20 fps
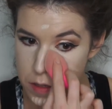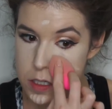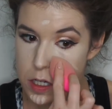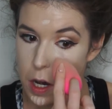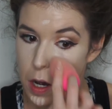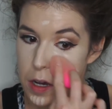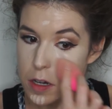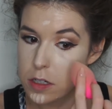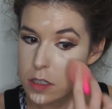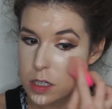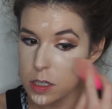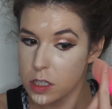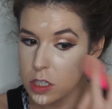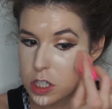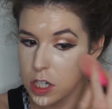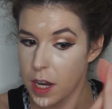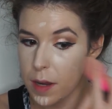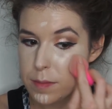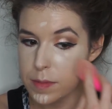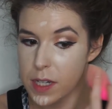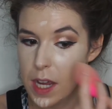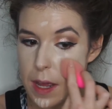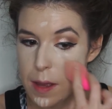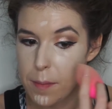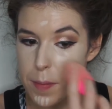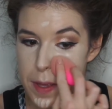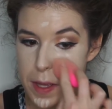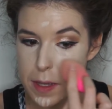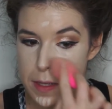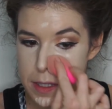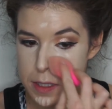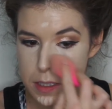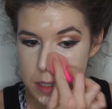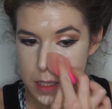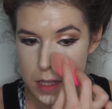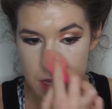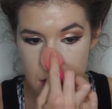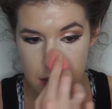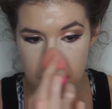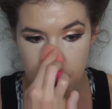Tarte Shape Tape
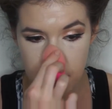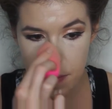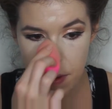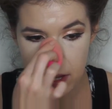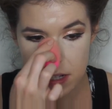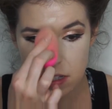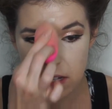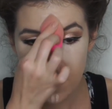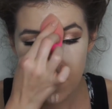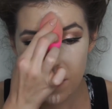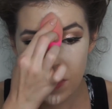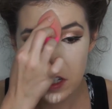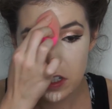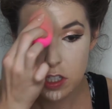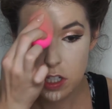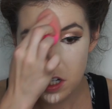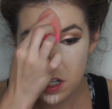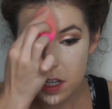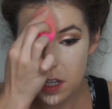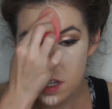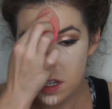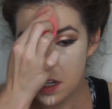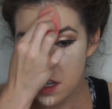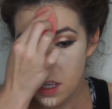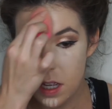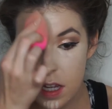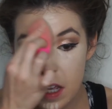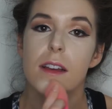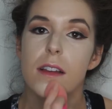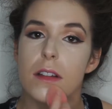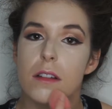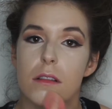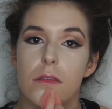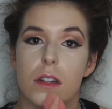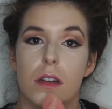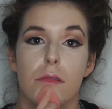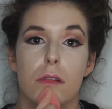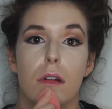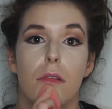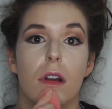is the best invention
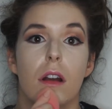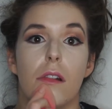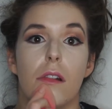there